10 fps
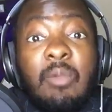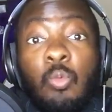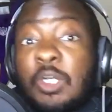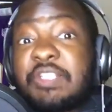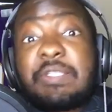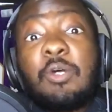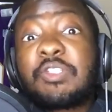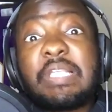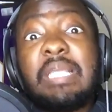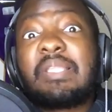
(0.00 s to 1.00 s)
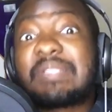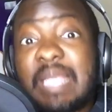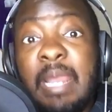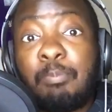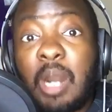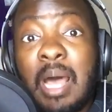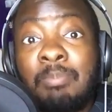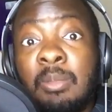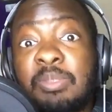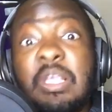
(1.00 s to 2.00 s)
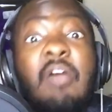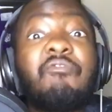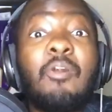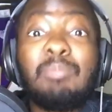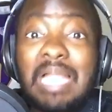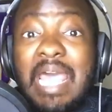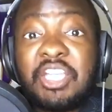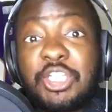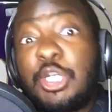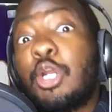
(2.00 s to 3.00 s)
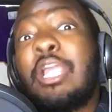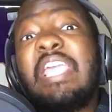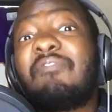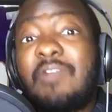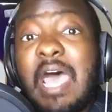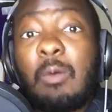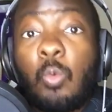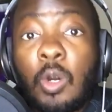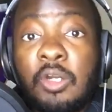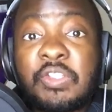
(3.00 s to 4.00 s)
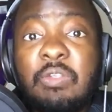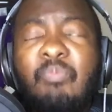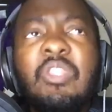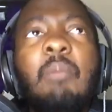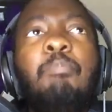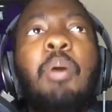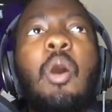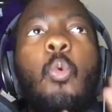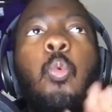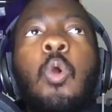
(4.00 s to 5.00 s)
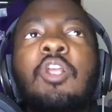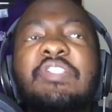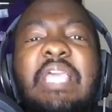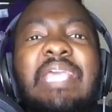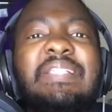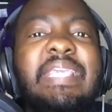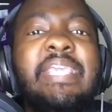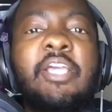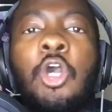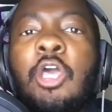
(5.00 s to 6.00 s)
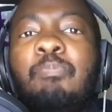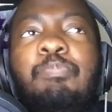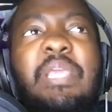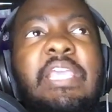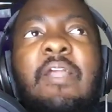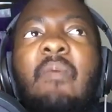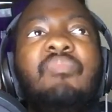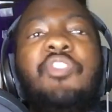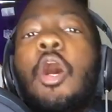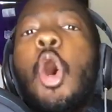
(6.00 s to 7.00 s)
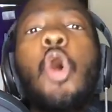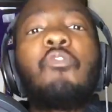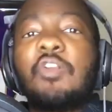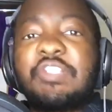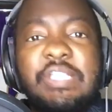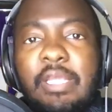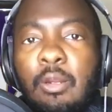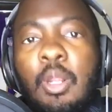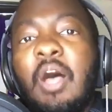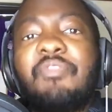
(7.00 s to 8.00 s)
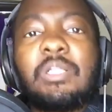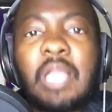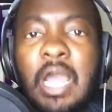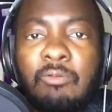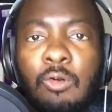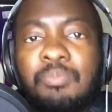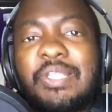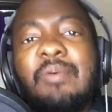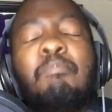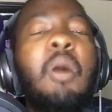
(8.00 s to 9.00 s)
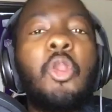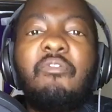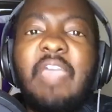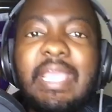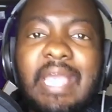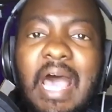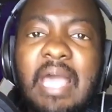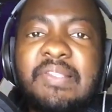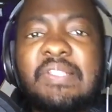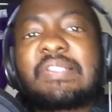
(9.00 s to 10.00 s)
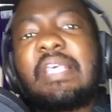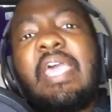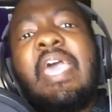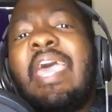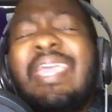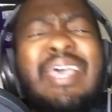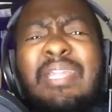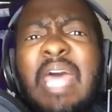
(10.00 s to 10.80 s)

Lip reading: We're still seeing the same problems from last year, if not worse. But worst case, he could be the overseer of the locker room to motivate guys and say, hey,